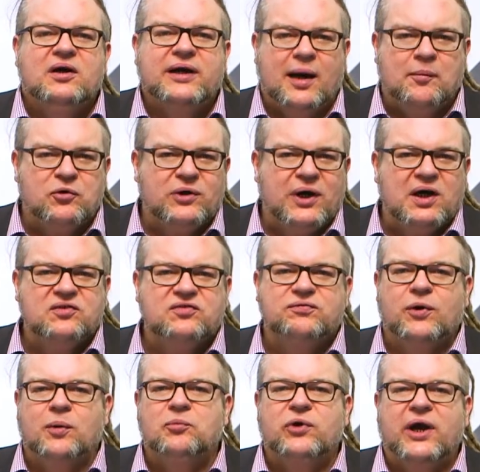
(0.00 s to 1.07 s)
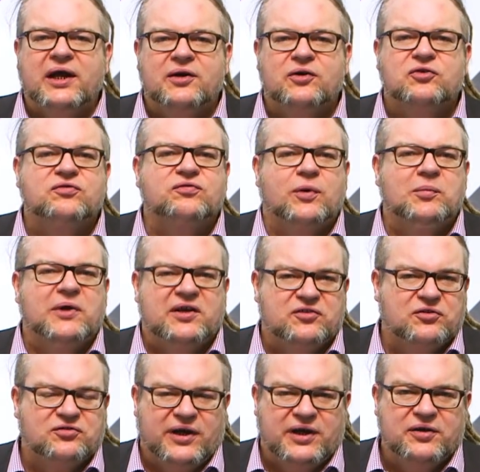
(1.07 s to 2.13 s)
cameras, from radars, from
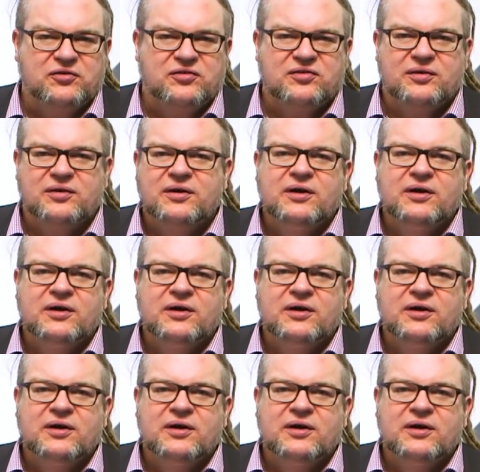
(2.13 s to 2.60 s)
laser scanners.